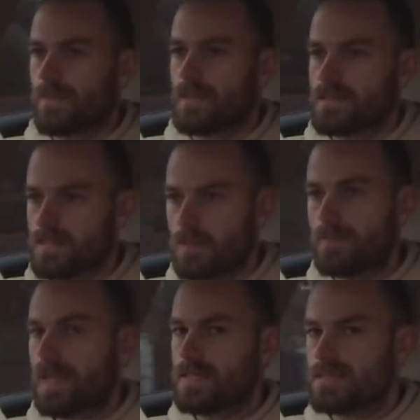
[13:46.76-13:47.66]
some
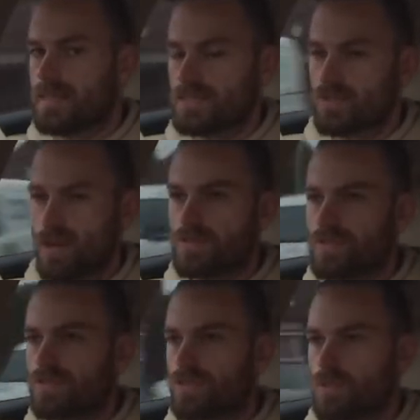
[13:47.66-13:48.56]
places it is
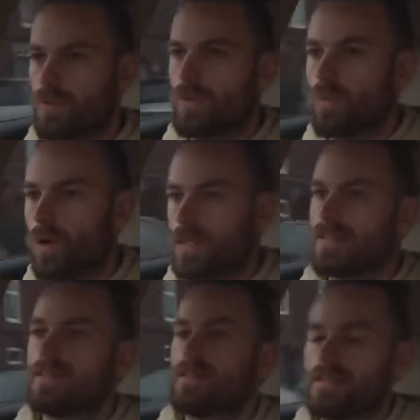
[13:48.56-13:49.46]
quoted as 2.1.
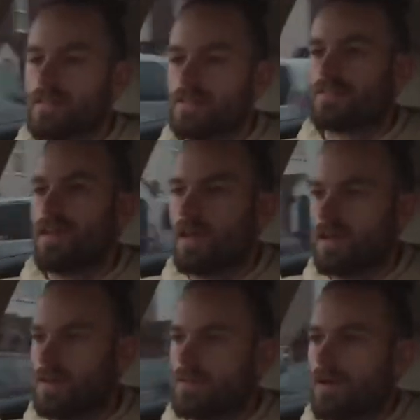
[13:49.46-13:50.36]

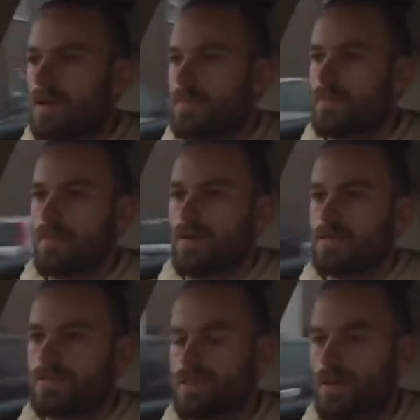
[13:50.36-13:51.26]

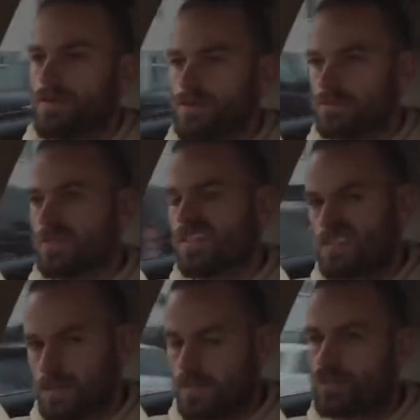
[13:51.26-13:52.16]
So I need
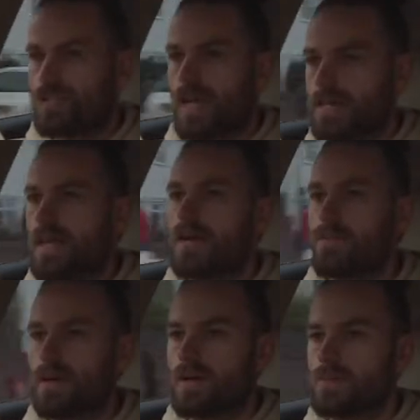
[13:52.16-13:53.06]
to double check that,
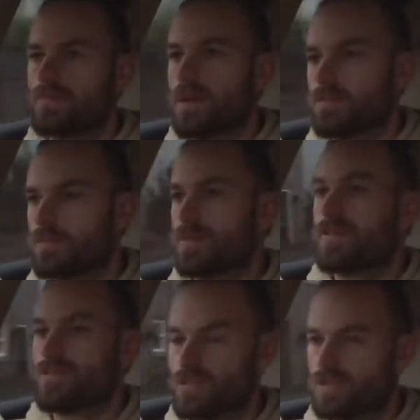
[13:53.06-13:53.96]
but I'm pretty
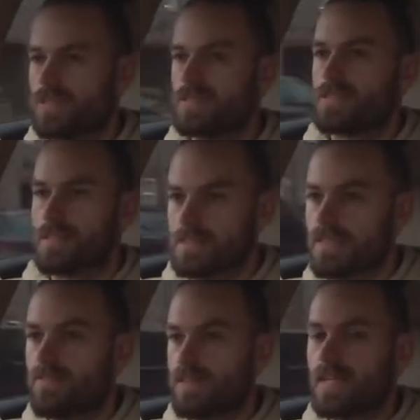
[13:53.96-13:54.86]
sure it's
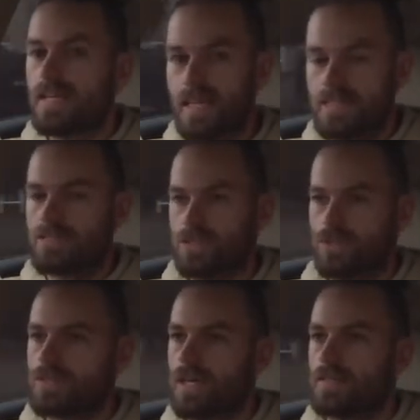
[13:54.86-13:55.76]
definitely at least 2
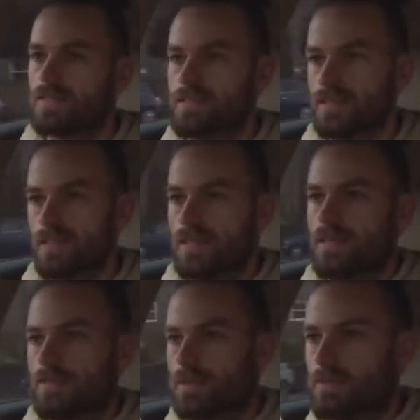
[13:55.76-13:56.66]
tons,
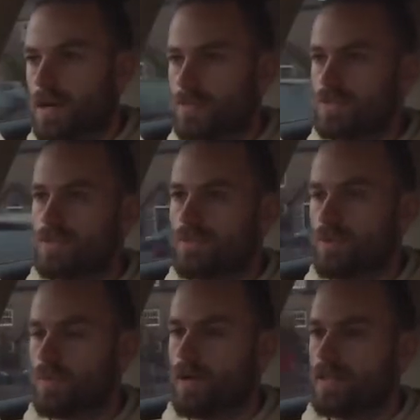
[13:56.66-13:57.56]
but it might be
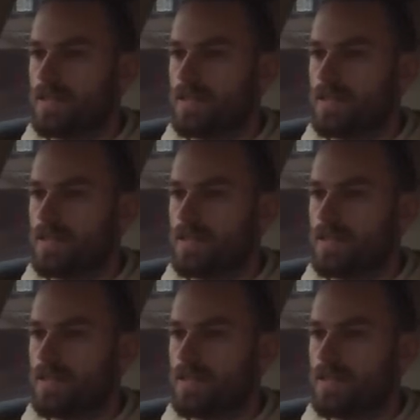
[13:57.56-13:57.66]
2.1.